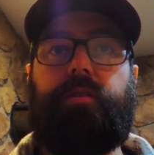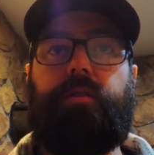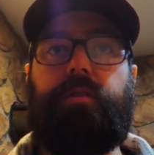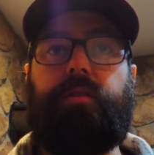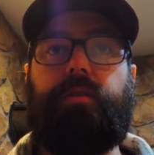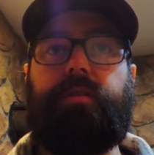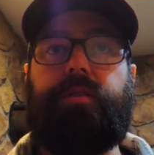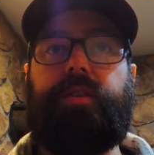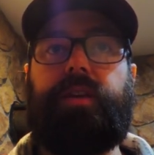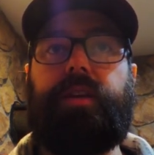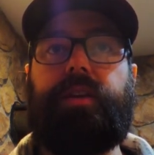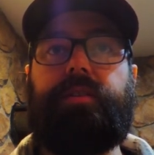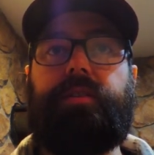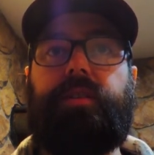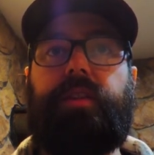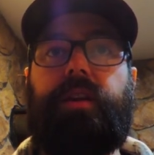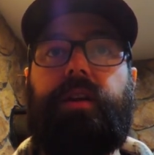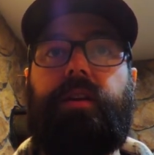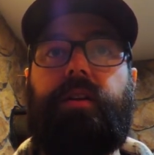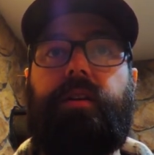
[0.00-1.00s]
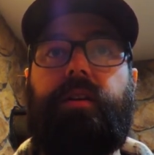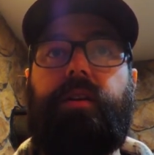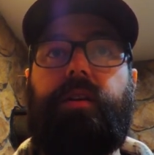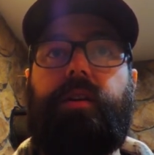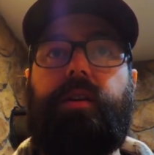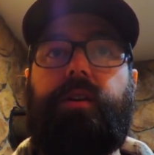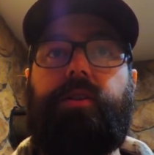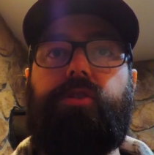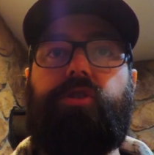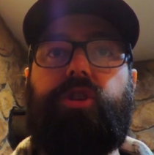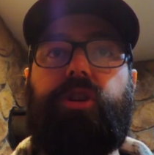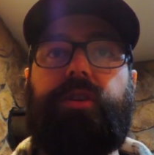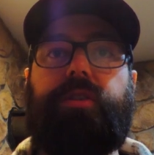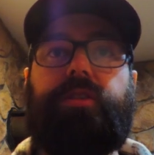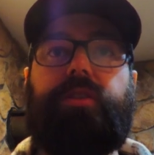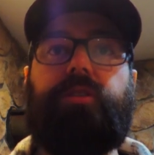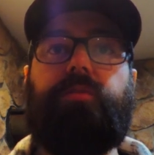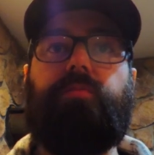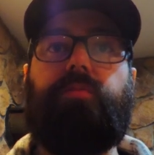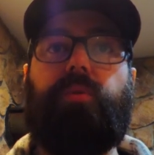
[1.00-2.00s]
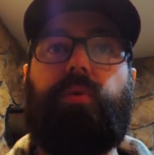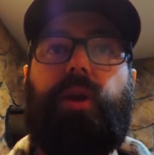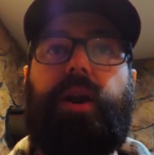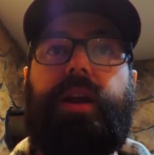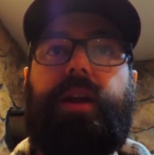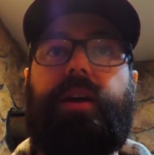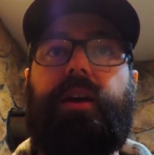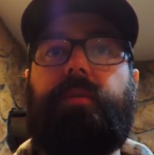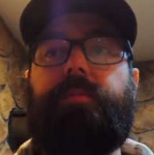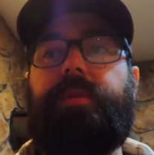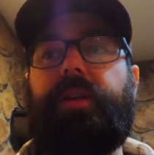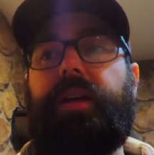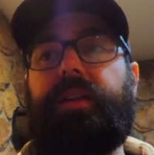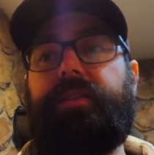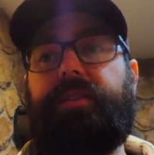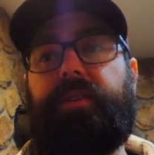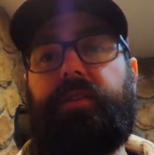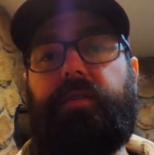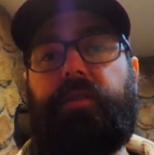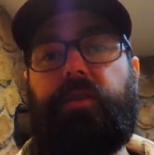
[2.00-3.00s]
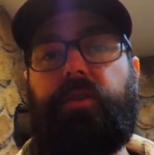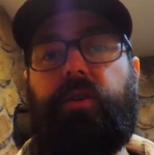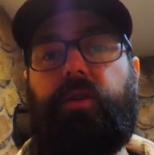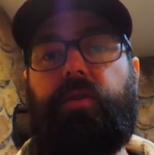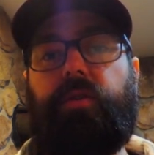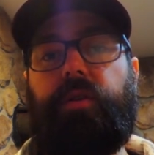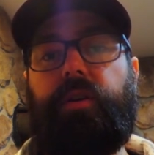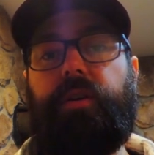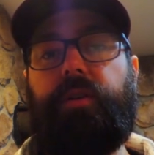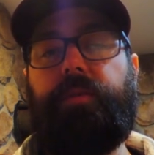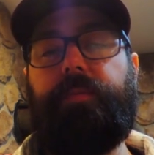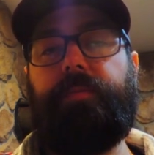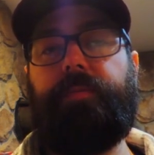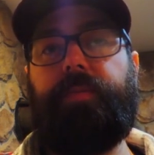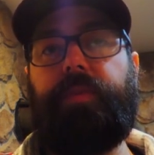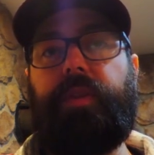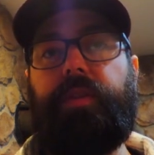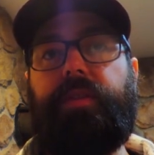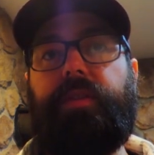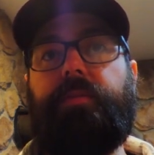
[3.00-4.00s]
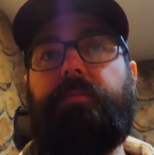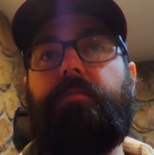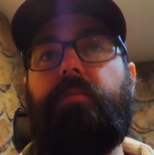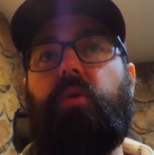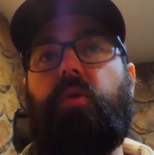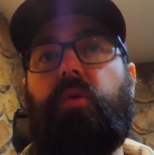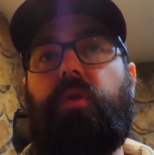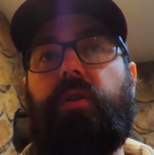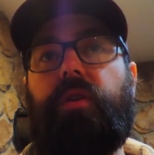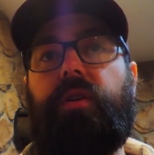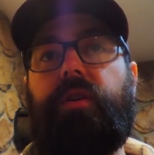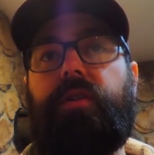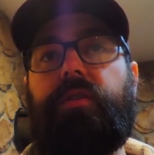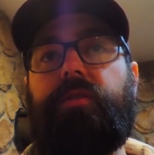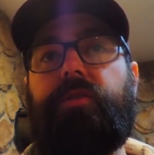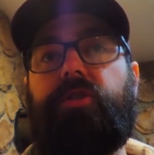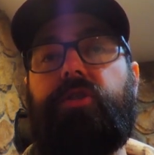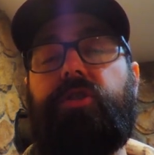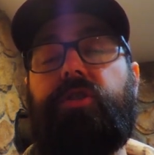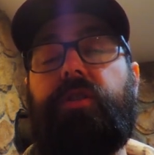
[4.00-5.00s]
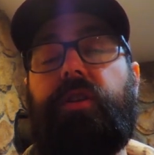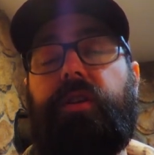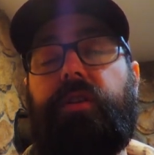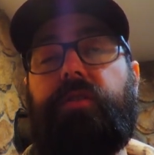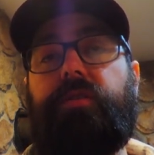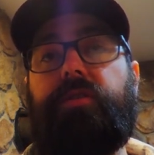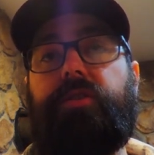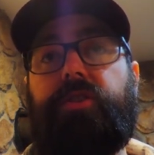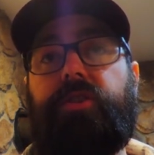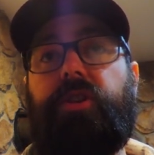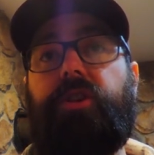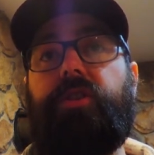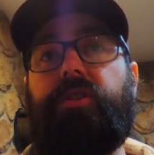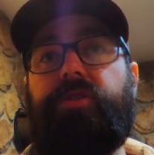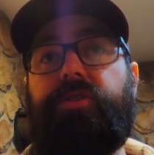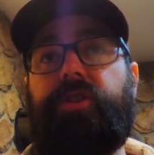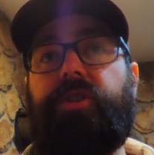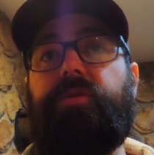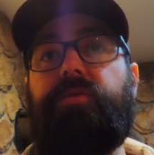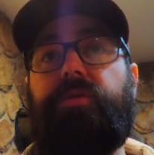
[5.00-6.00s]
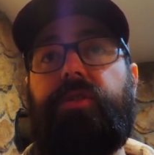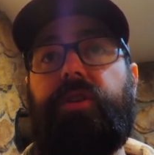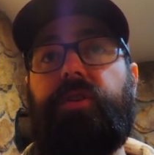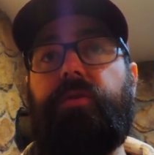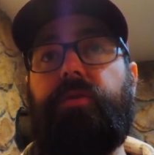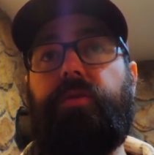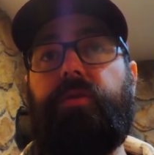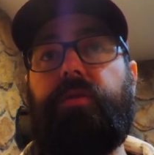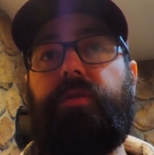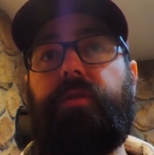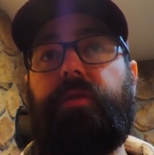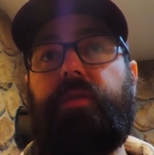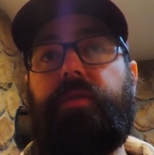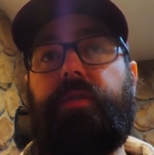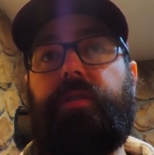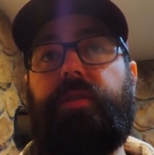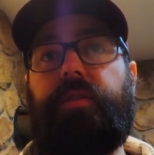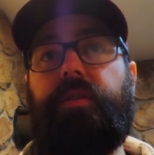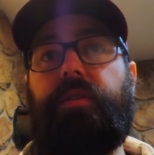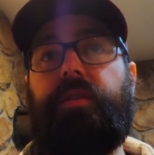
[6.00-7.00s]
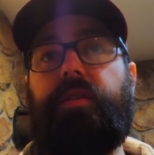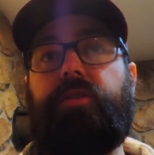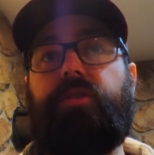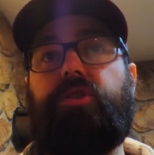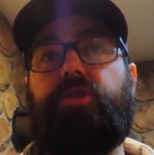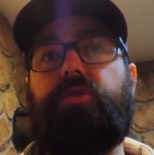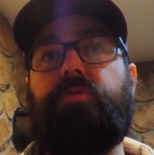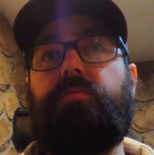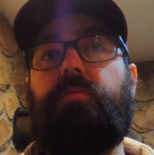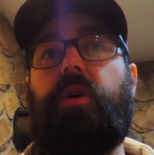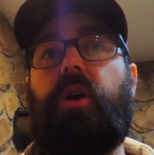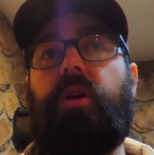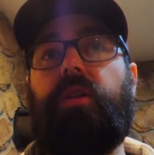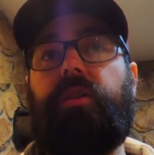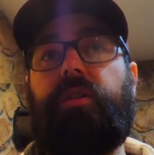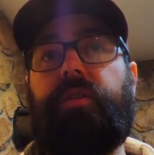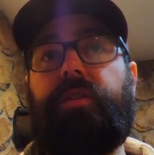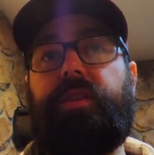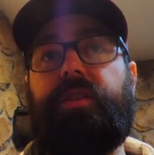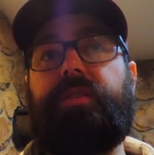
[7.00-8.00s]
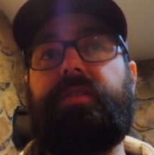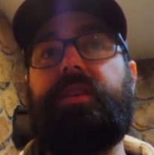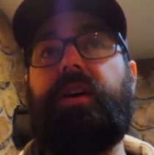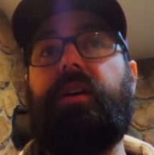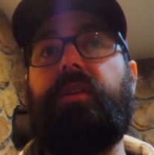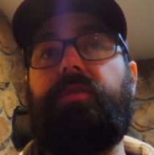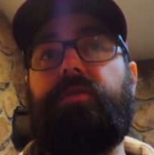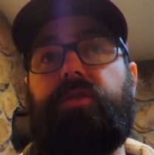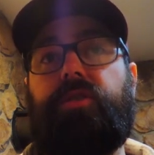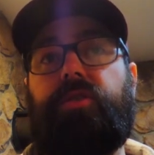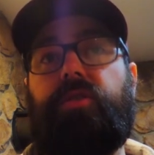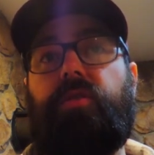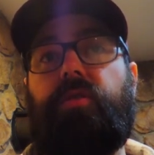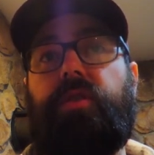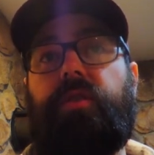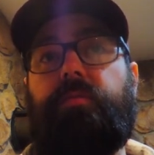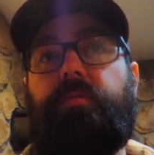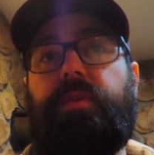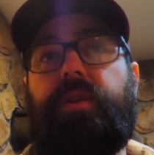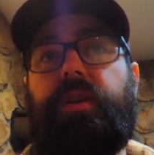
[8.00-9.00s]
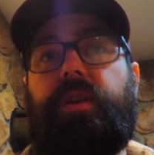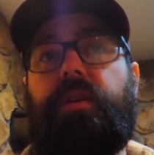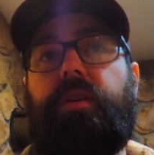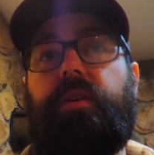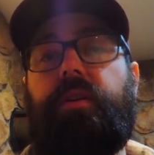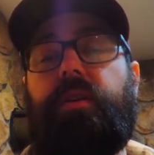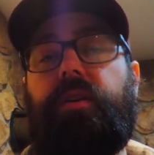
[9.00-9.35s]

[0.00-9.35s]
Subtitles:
well 6 there, just to break up that silicone oil. The more stirs you do, the smaller the cells are going to be.